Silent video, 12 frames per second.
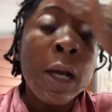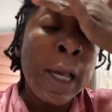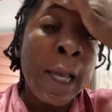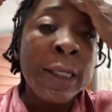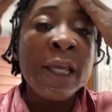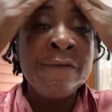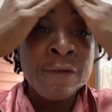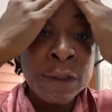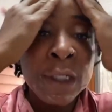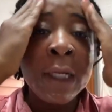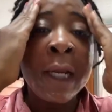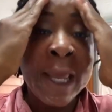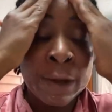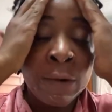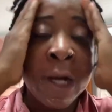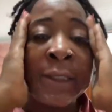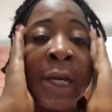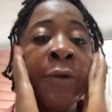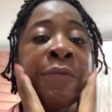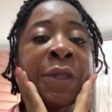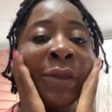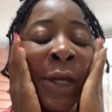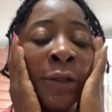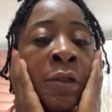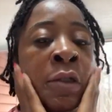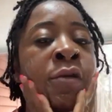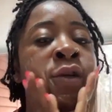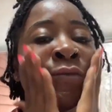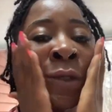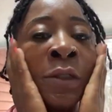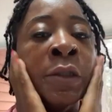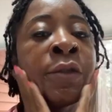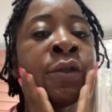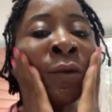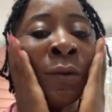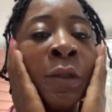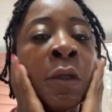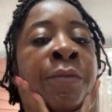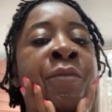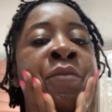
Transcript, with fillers: And if you need likewise, I'll be there too because you don't want to